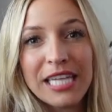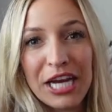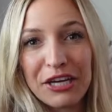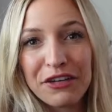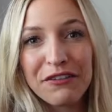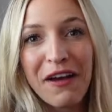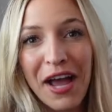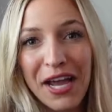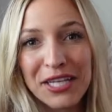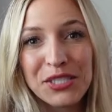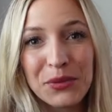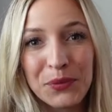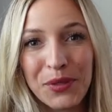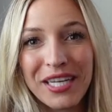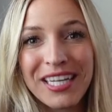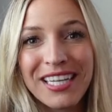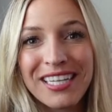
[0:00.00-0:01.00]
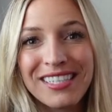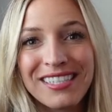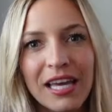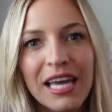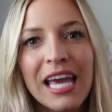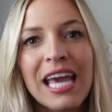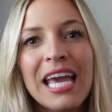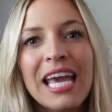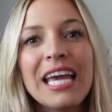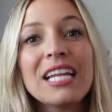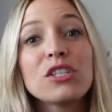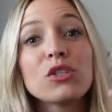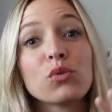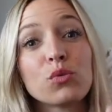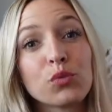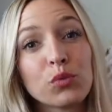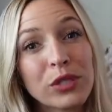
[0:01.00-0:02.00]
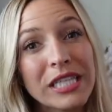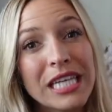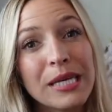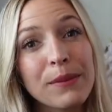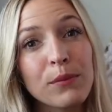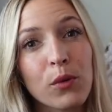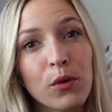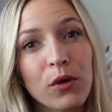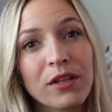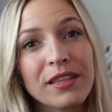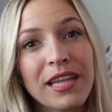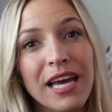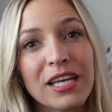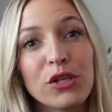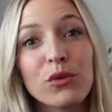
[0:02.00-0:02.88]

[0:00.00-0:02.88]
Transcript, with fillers: terrifying to witness. It is really important that